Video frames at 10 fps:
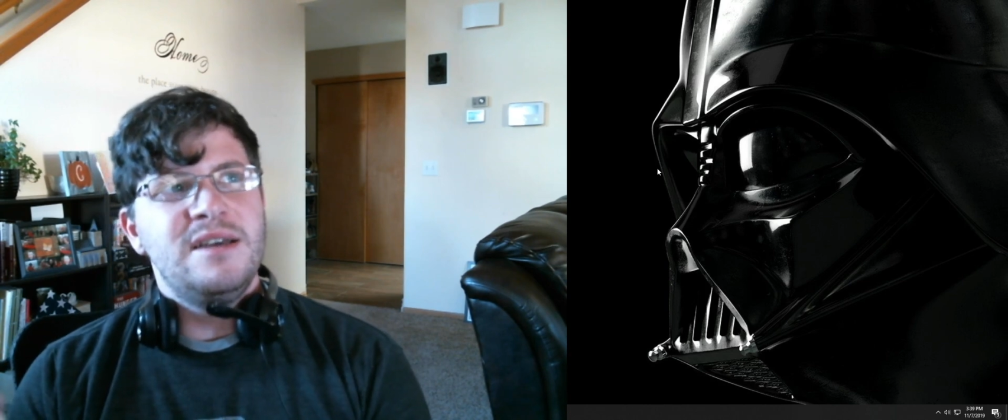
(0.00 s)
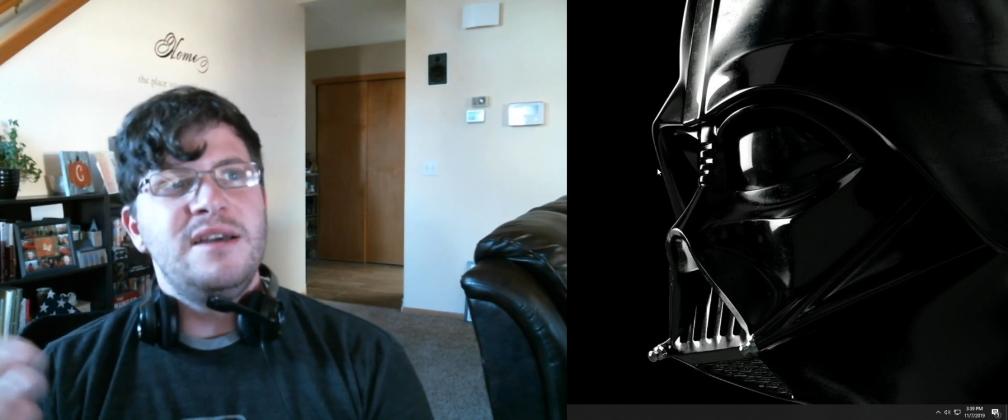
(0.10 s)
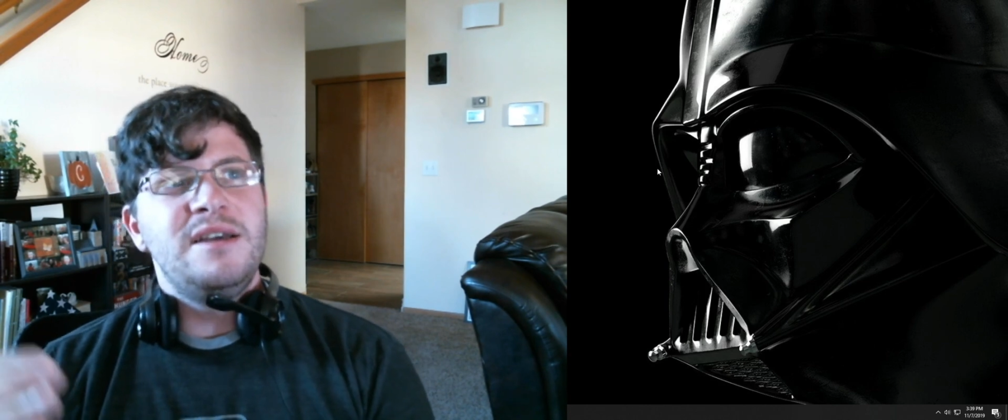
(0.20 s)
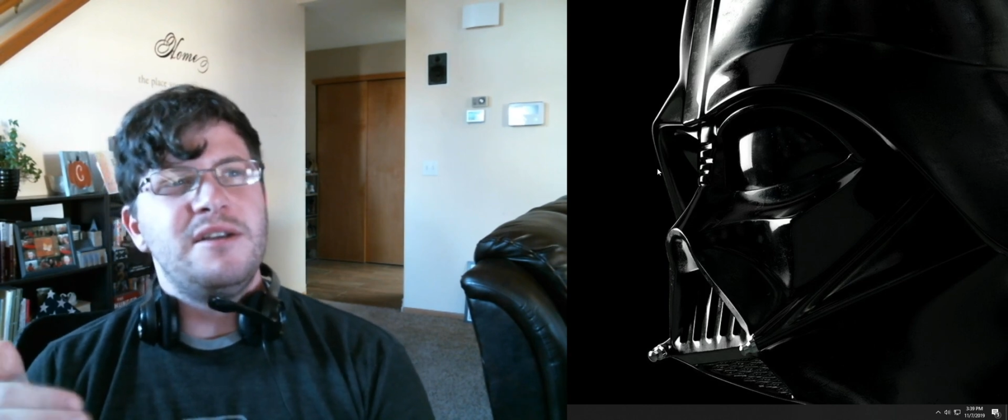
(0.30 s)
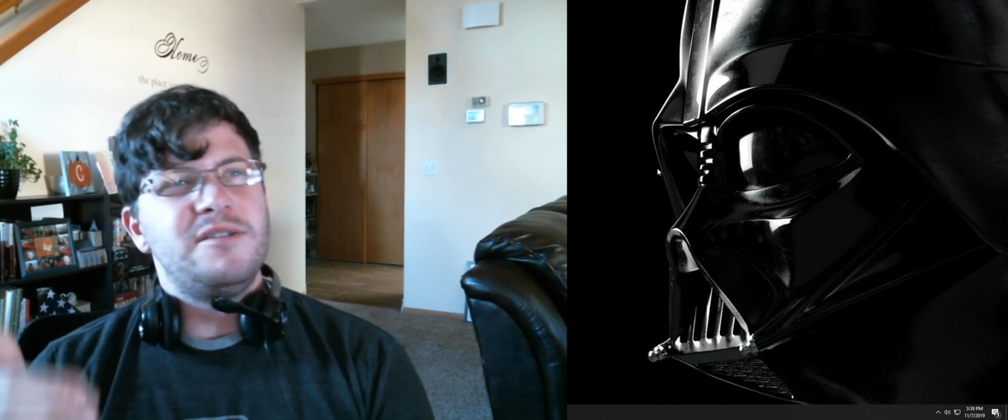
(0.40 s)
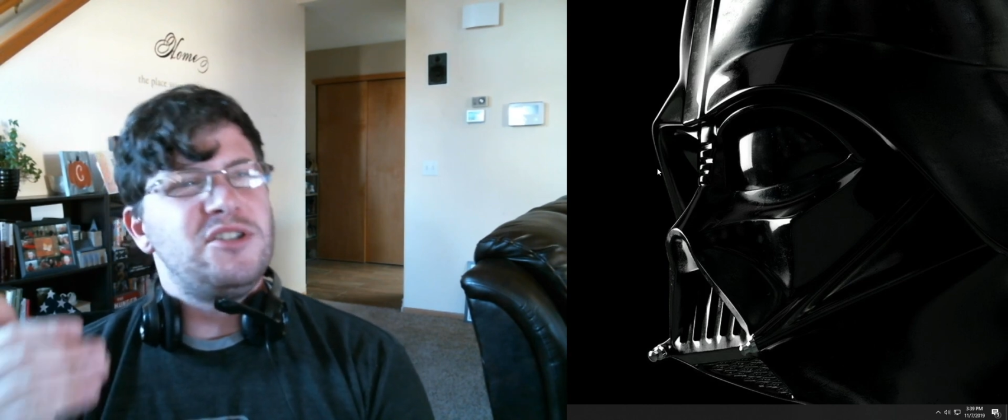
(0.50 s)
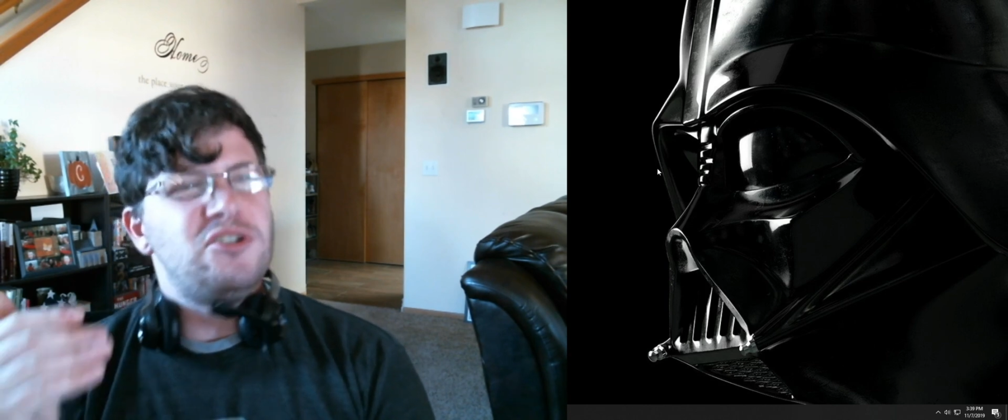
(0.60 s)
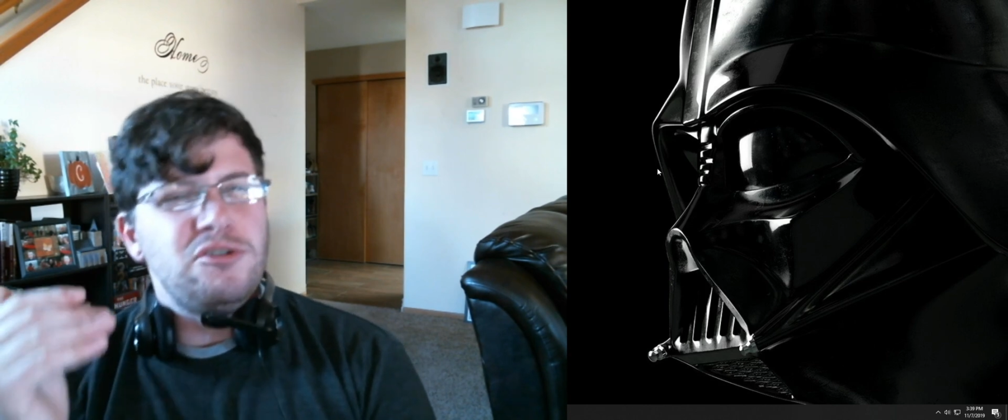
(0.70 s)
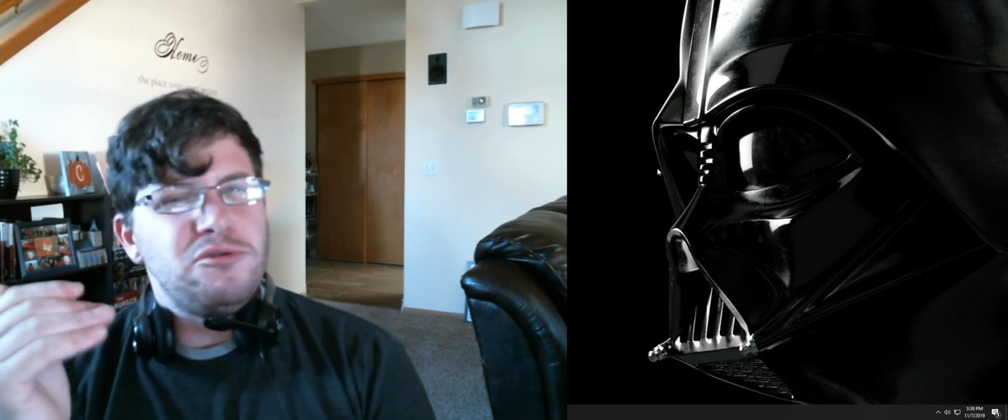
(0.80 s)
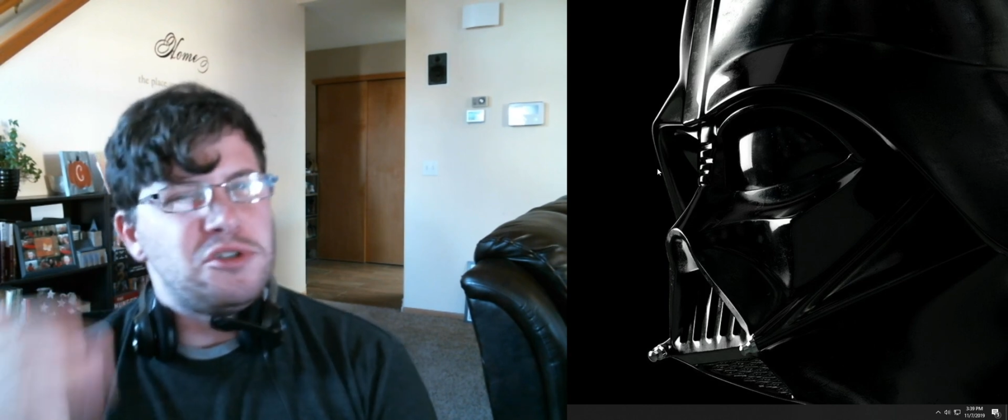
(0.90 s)
did you
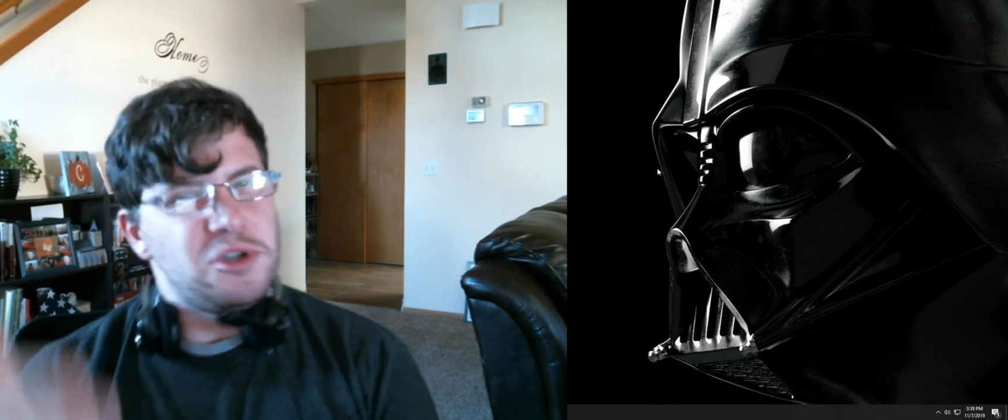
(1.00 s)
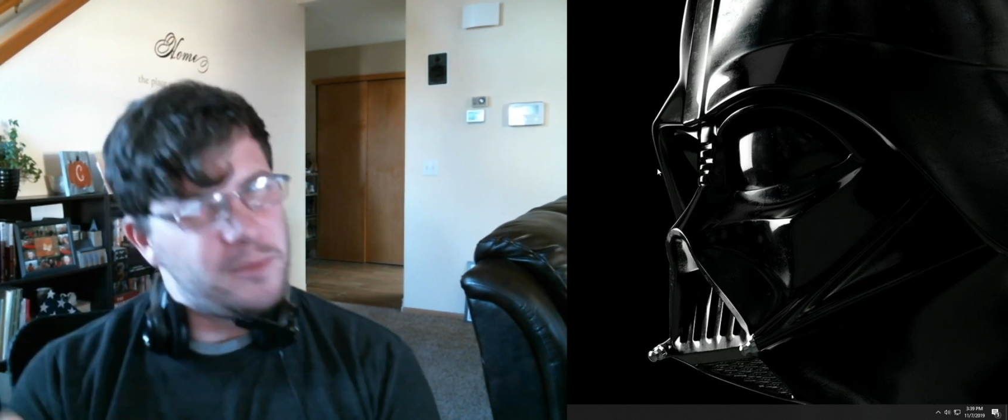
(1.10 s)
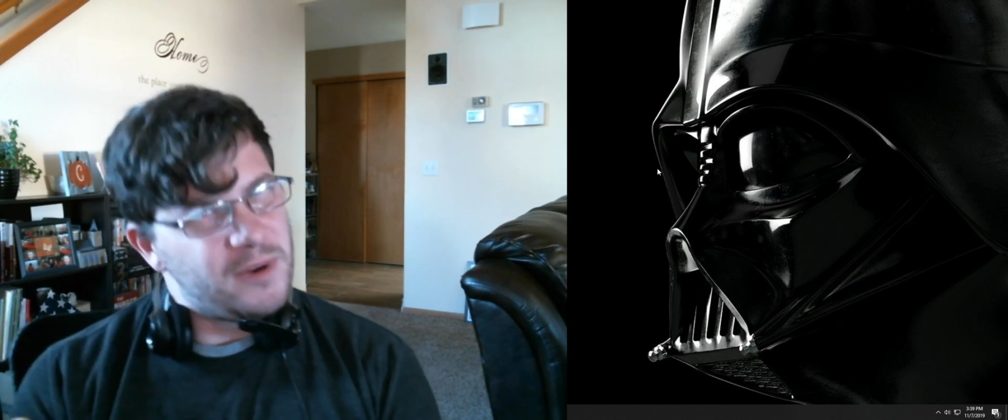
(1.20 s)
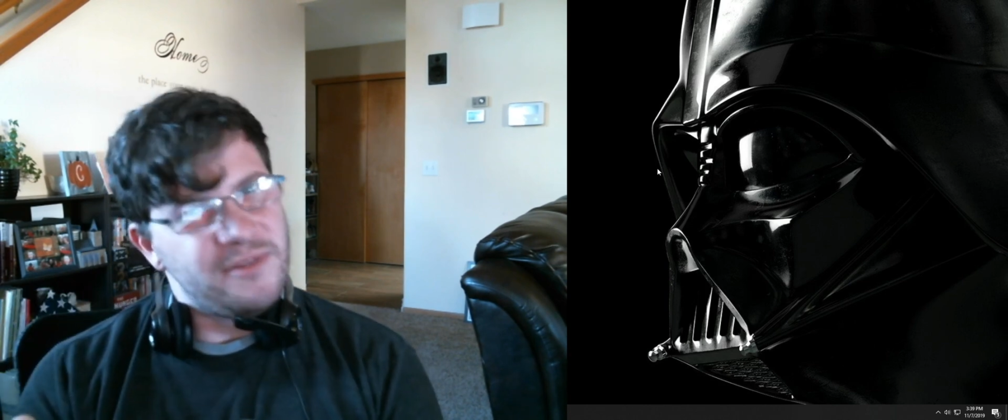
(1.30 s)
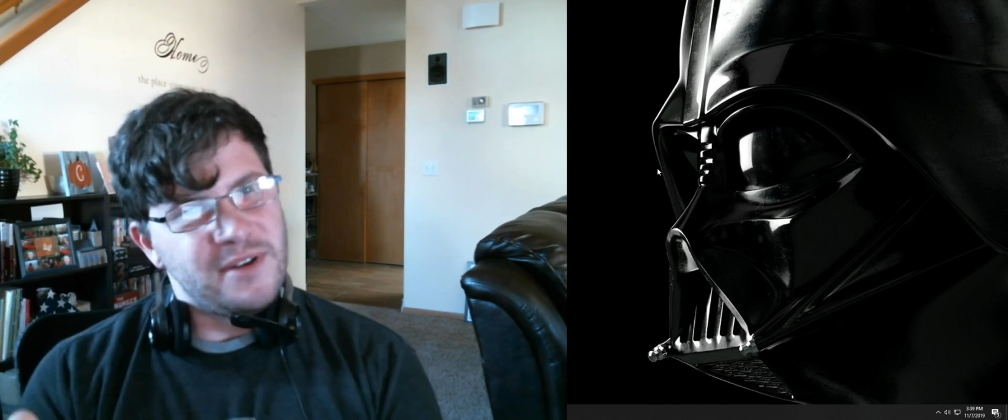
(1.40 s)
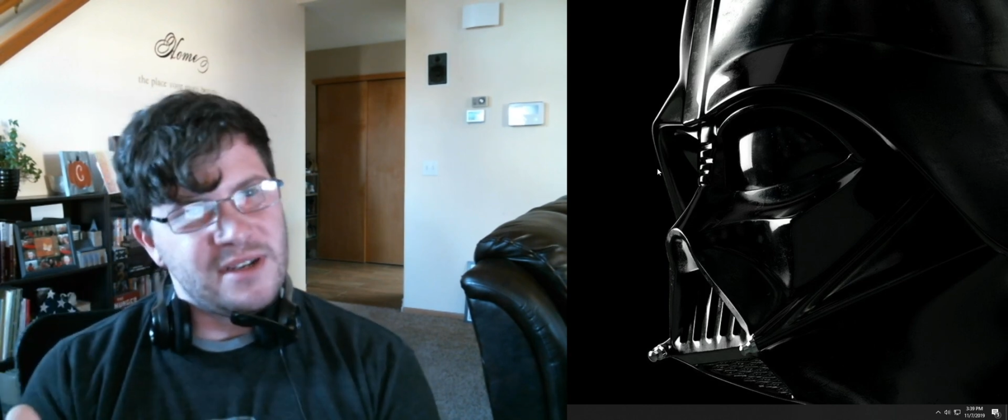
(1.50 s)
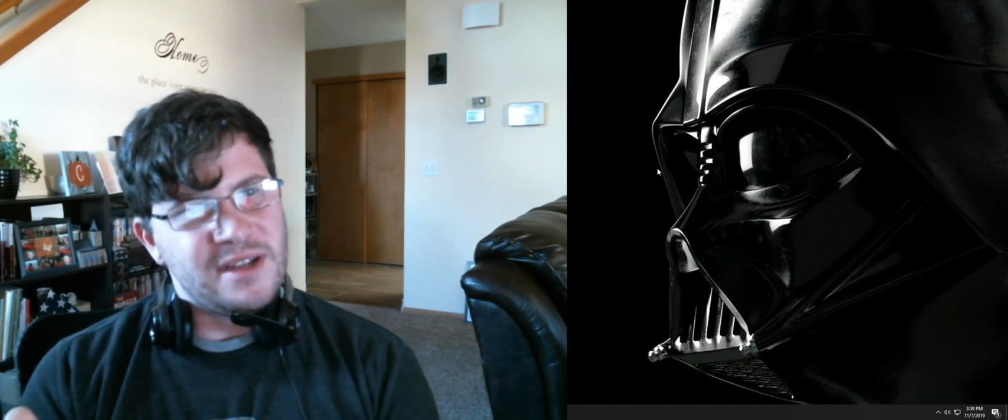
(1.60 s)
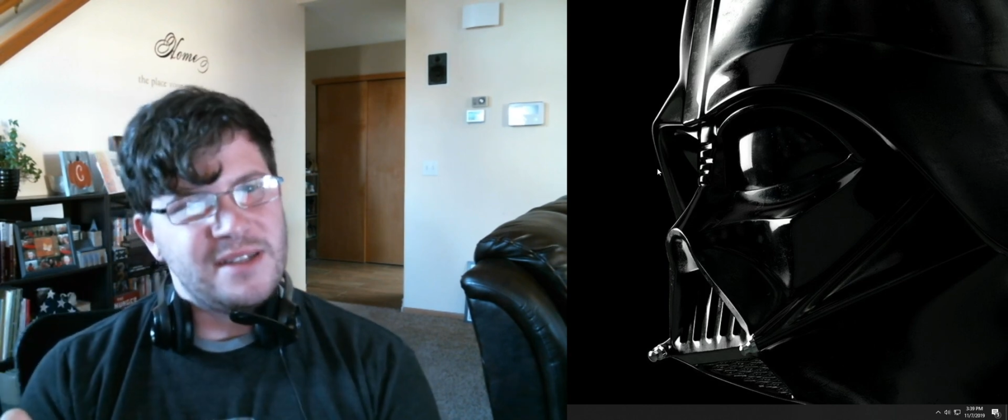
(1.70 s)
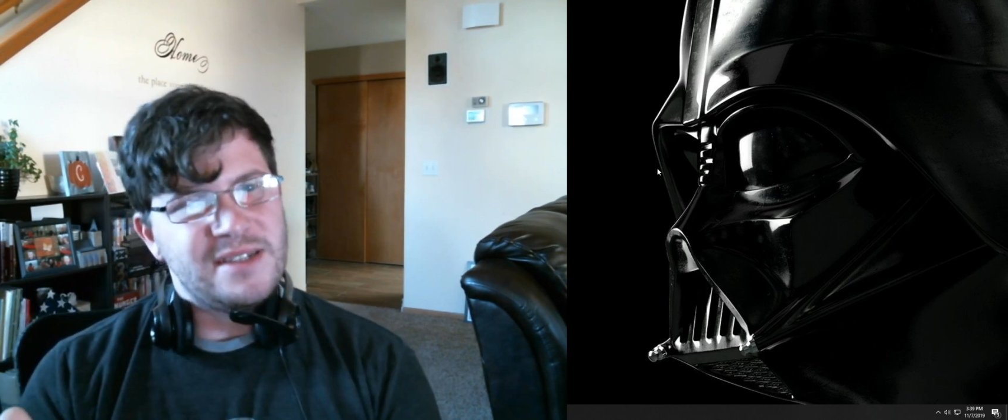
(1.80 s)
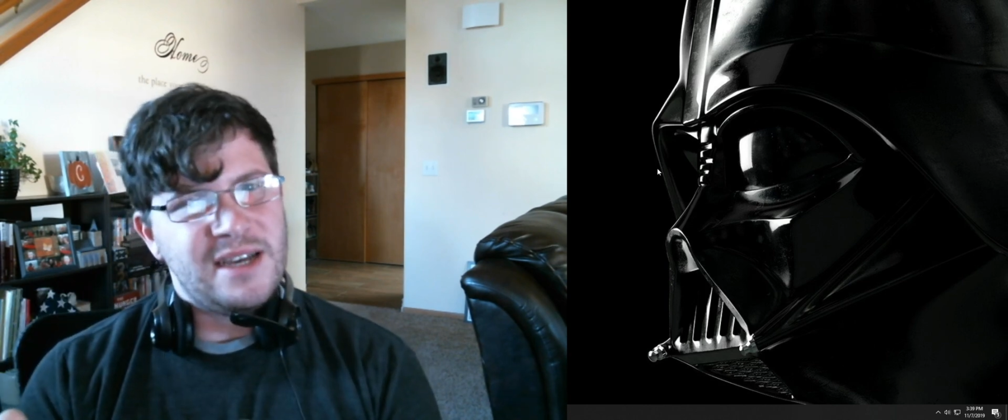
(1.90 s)
do too perfect
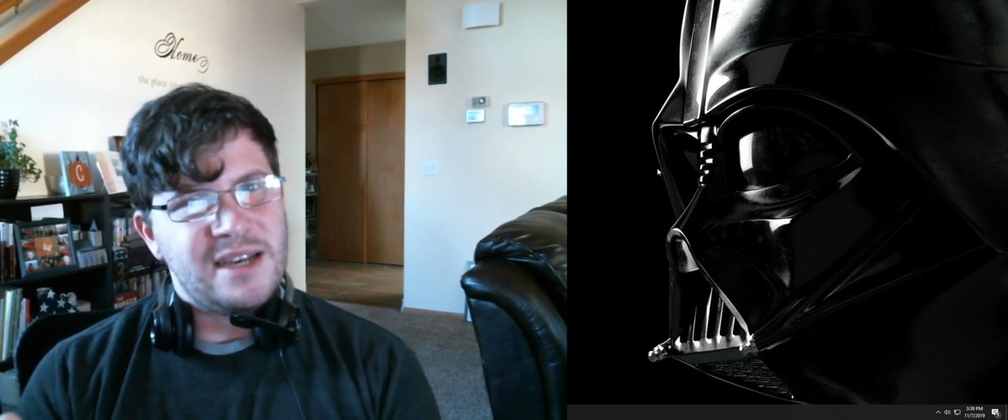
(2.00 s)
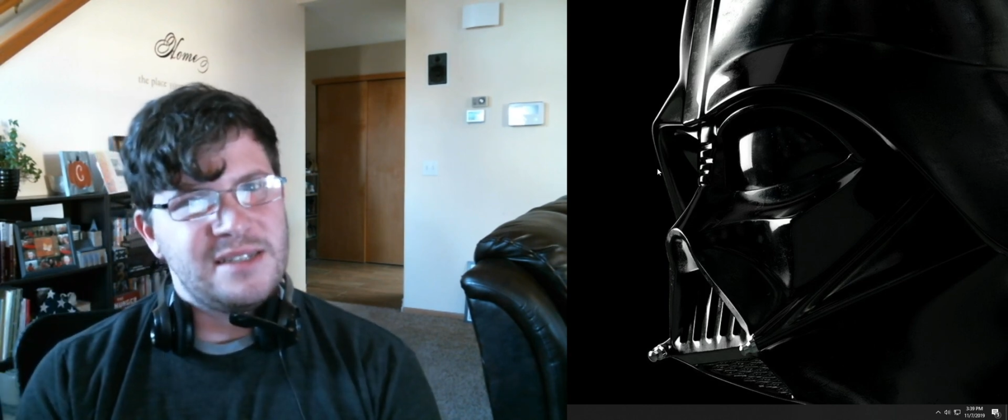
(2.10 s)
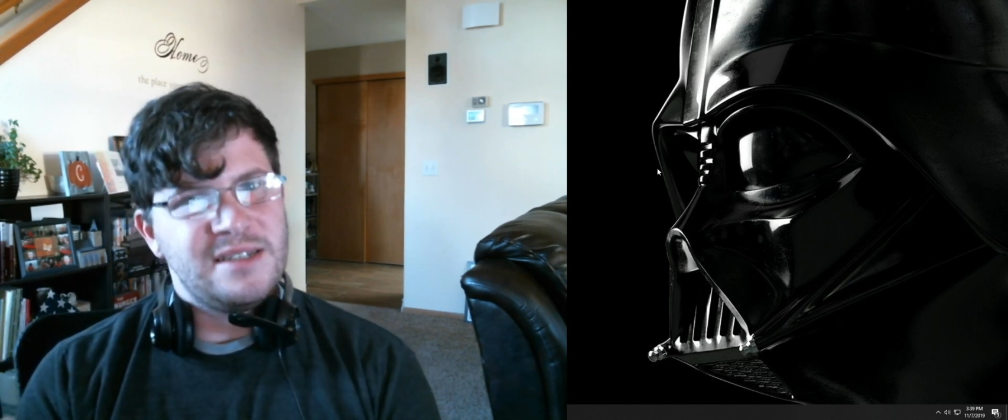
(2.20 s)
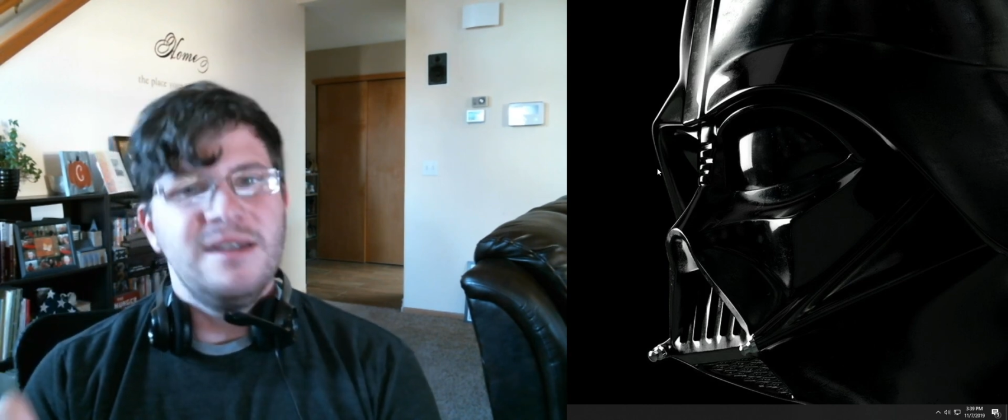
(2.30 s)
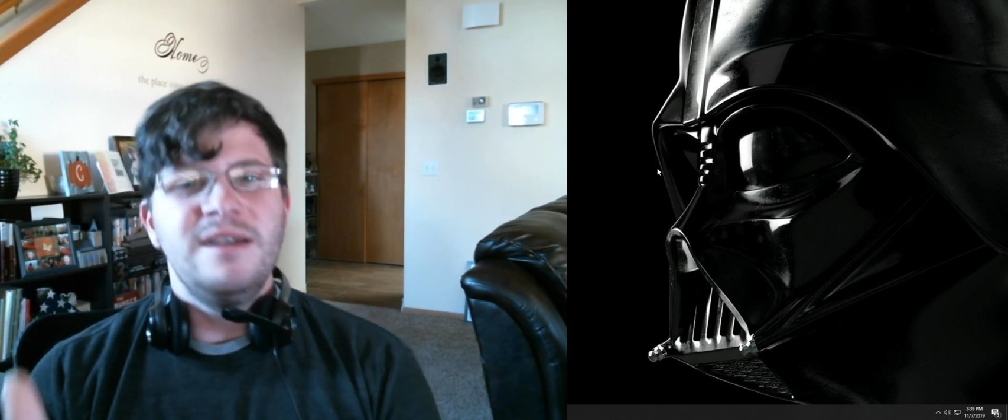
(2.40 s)
on the test?